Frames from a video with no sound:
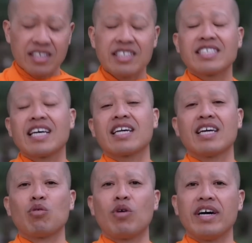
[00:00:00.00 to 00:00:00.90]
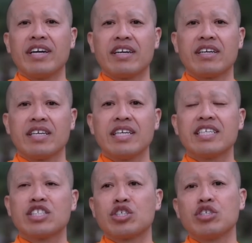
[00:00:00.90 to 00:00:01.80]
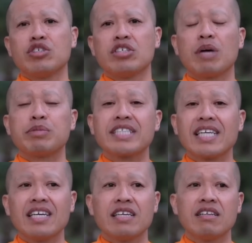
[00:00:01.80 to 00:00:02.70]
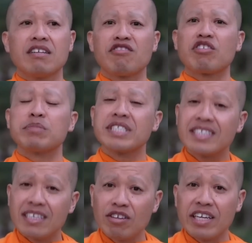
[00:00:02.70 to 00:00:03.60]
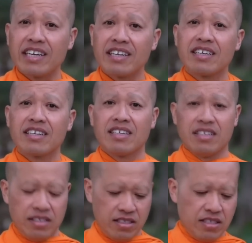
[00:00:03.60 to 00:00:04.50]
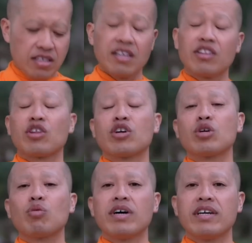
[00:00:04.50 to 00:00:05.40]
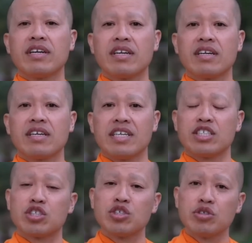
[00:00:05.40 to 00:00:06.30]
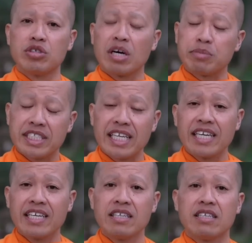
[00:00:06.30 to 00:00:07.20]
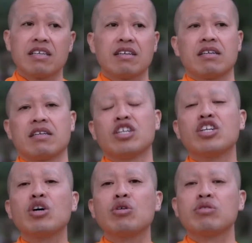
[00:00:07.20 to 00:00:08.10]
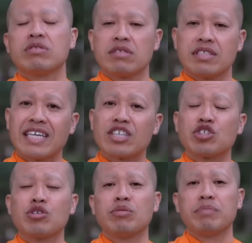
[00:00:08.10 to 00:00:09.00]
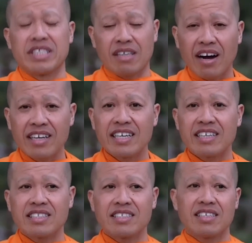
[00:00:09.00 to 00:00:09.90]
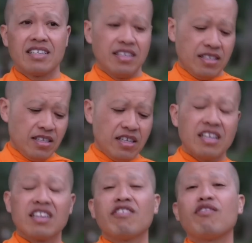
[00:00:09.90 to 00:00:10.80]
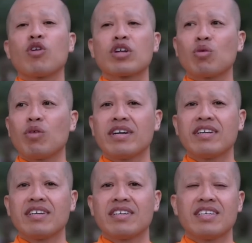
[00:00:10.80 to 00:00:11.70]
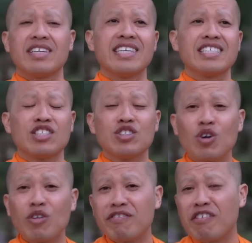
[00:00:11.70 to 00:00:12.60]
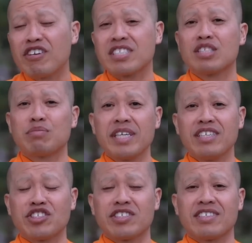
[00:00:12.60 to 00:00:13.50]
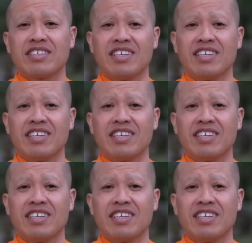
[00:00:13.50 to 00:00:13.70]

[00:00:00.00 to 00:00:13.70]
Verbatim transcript: Second one is to abstain from stealing. Third one is to abstain, no sexual misconduct. The fourth one is no false speech.